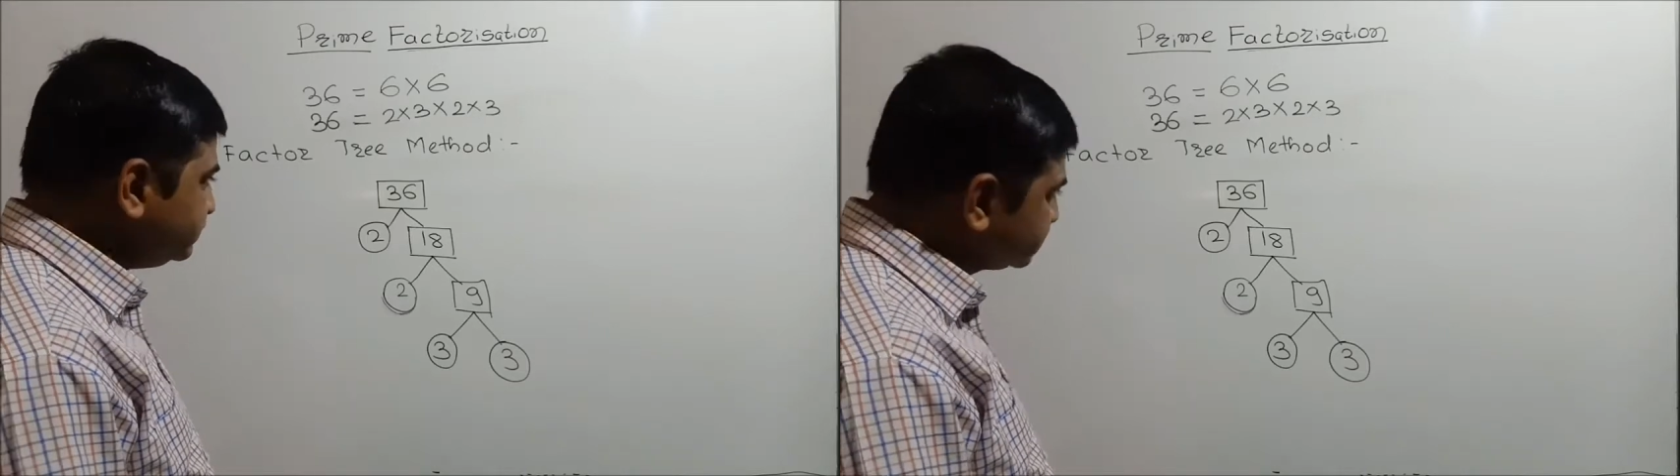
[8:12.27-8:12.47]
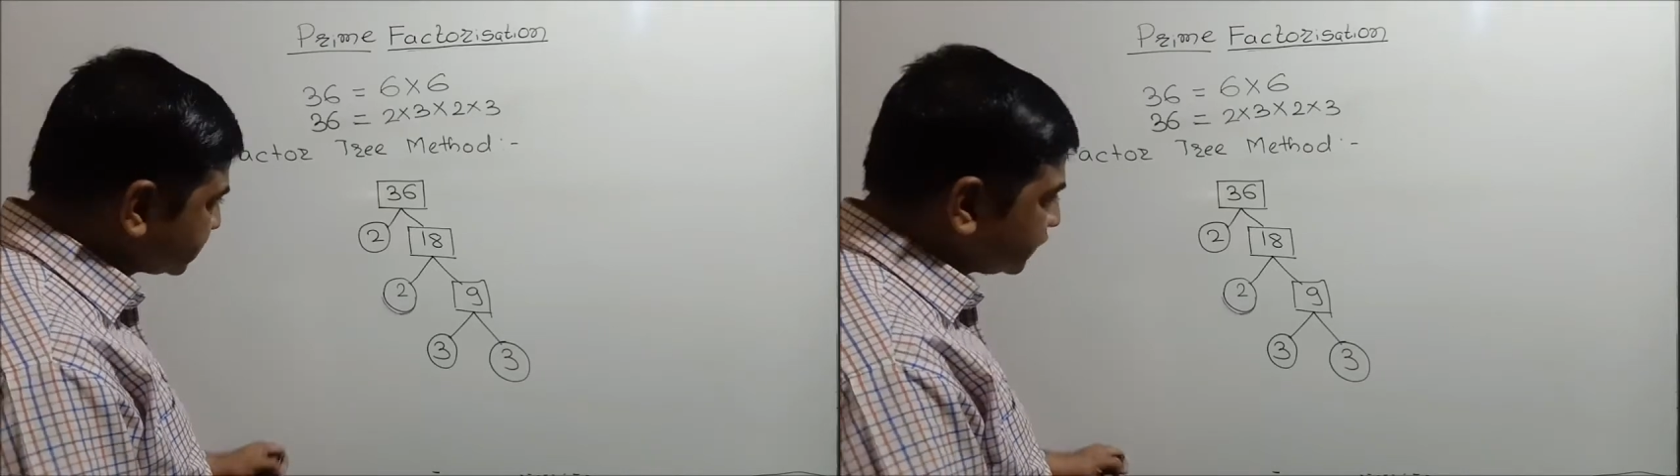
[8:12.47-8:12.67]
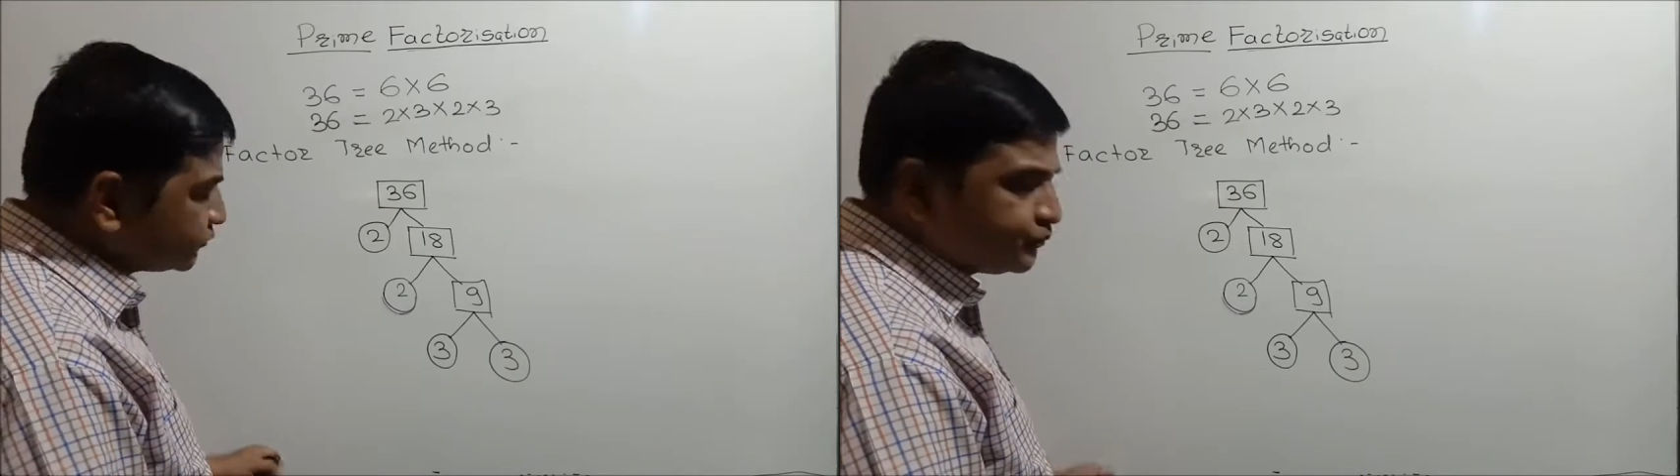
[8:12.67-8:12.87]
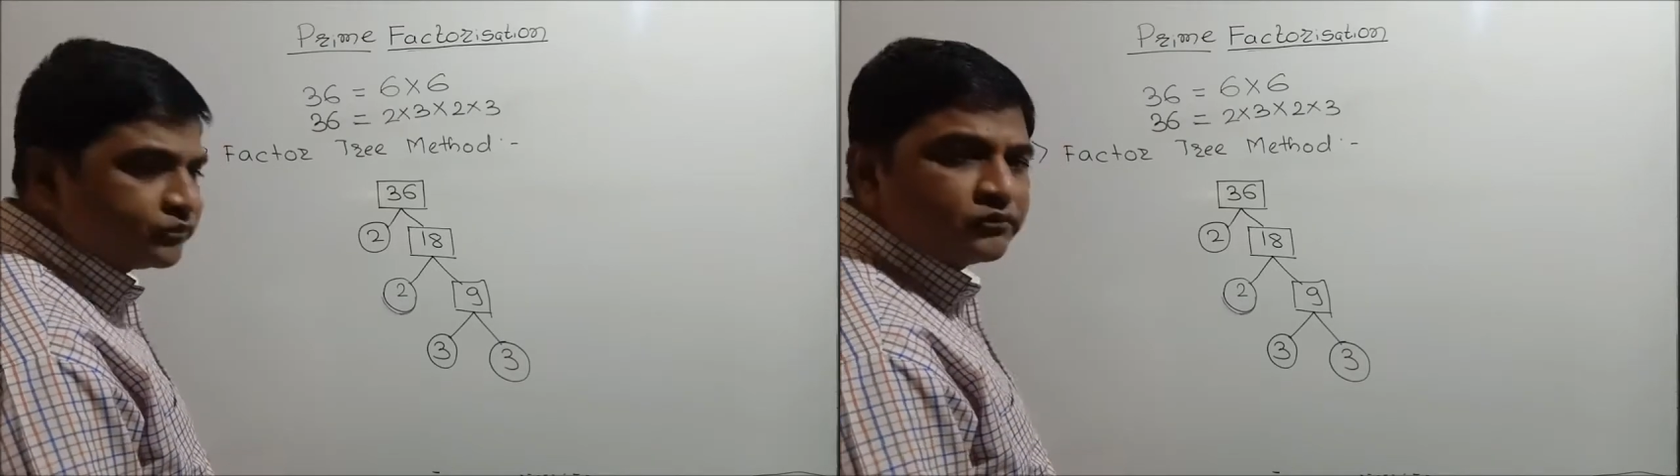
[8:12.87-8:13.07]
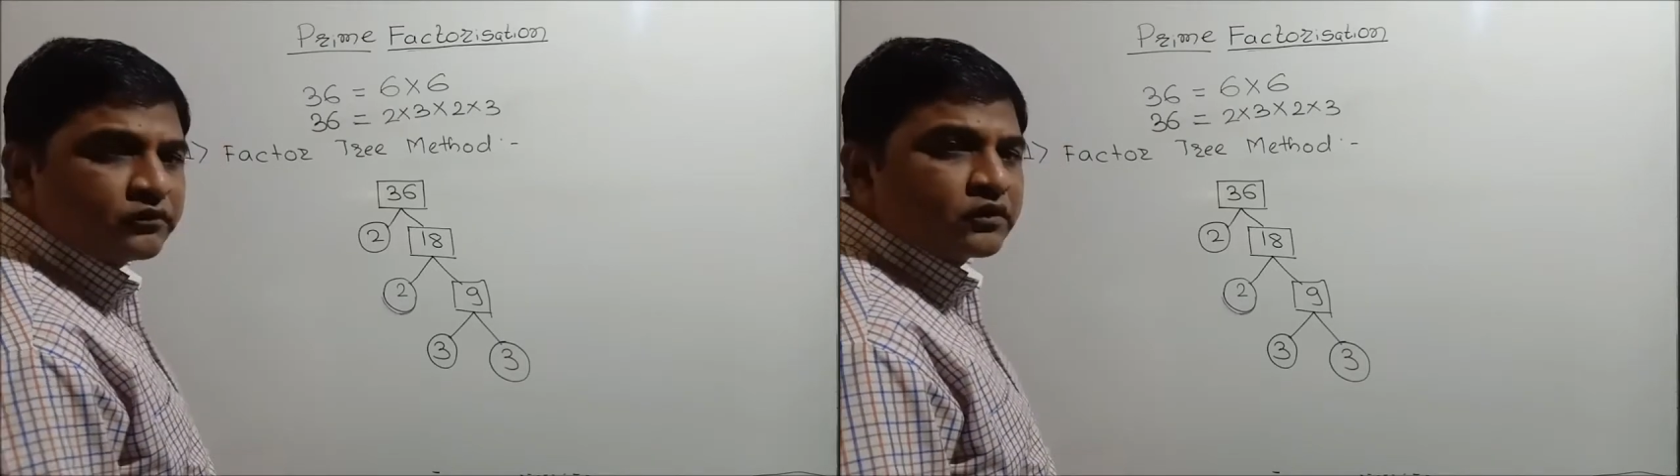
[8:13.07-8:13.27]
Now,
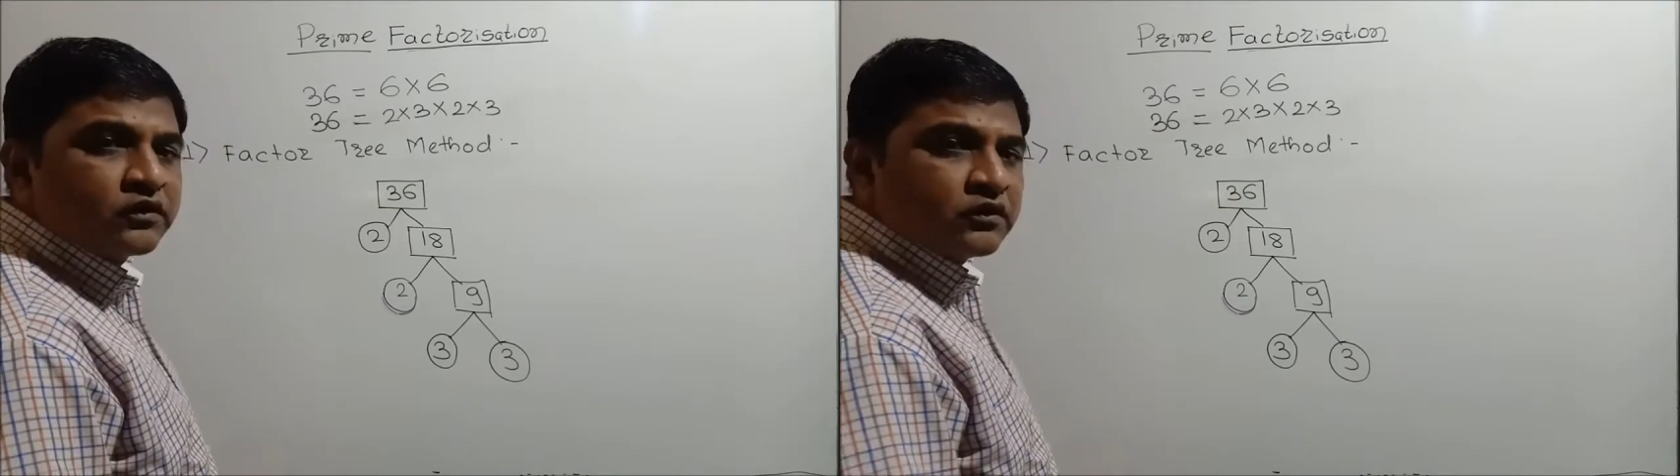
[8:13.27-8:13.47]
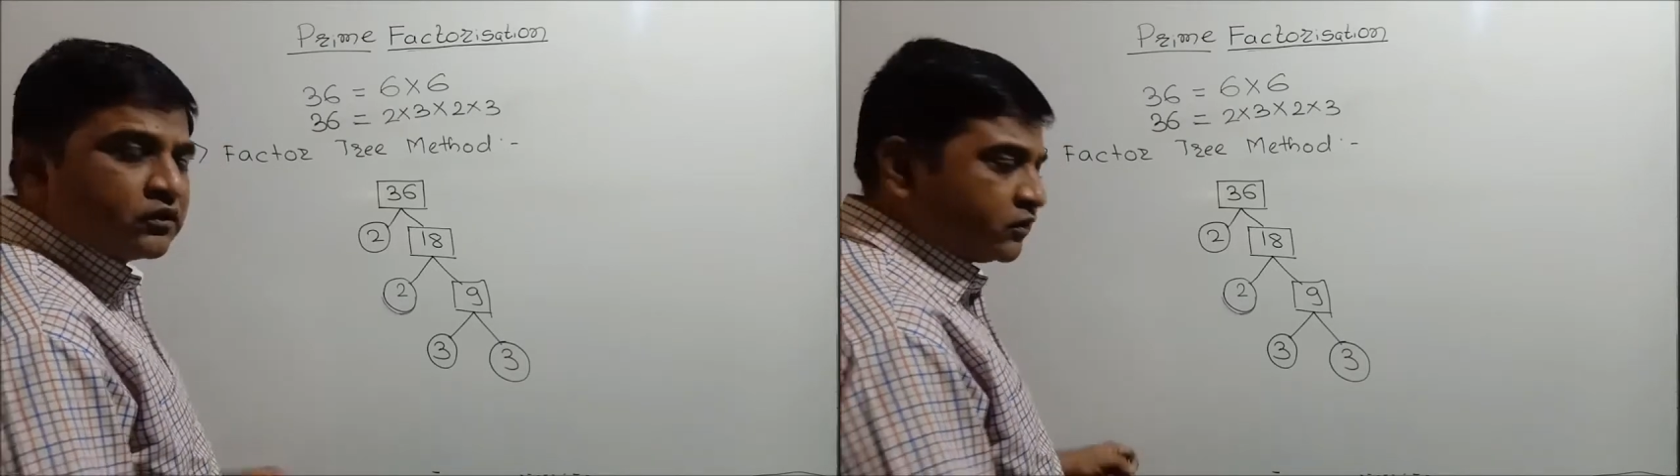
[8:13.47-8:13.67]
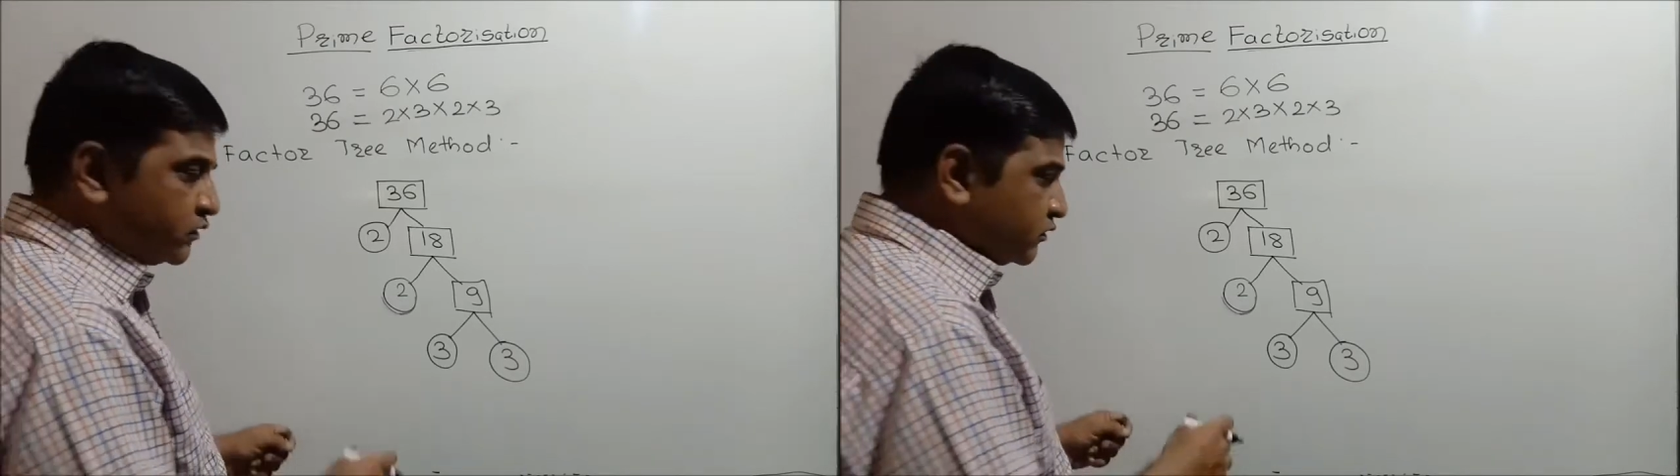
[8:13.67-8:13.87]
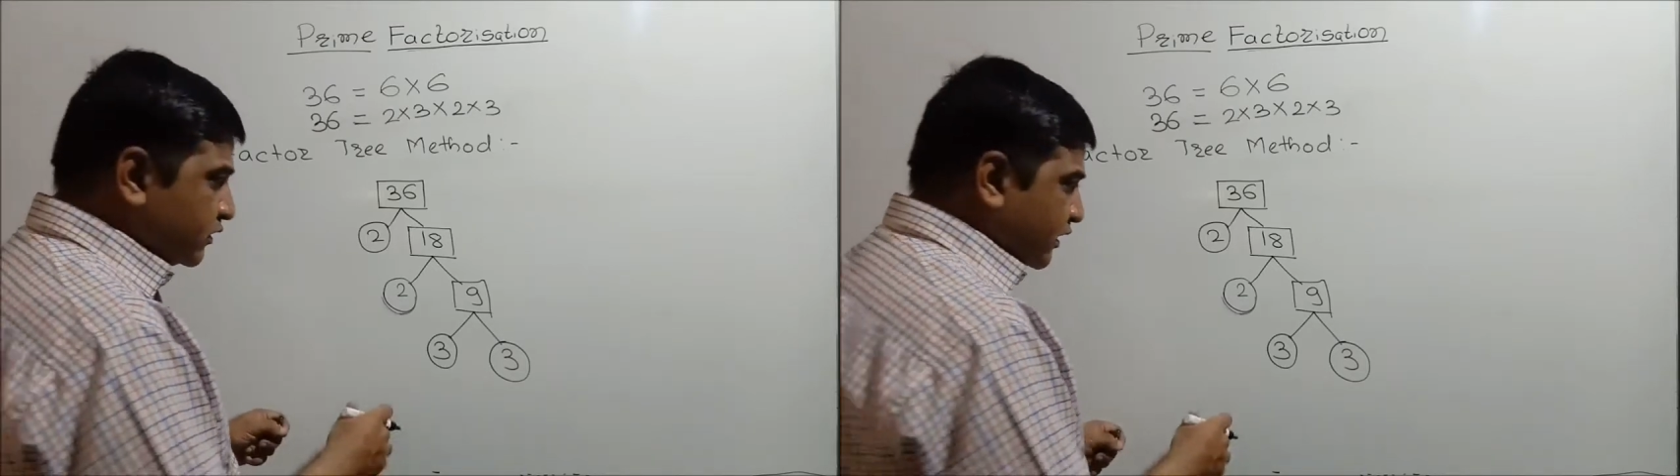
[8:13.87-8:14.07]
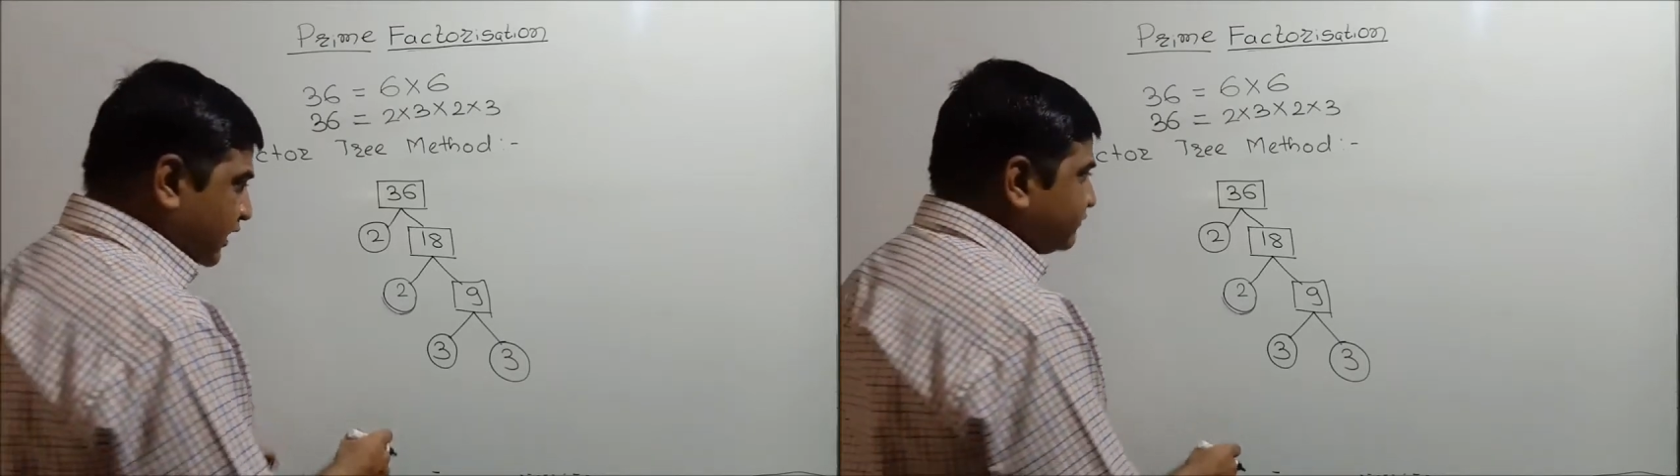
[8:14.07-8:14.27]
I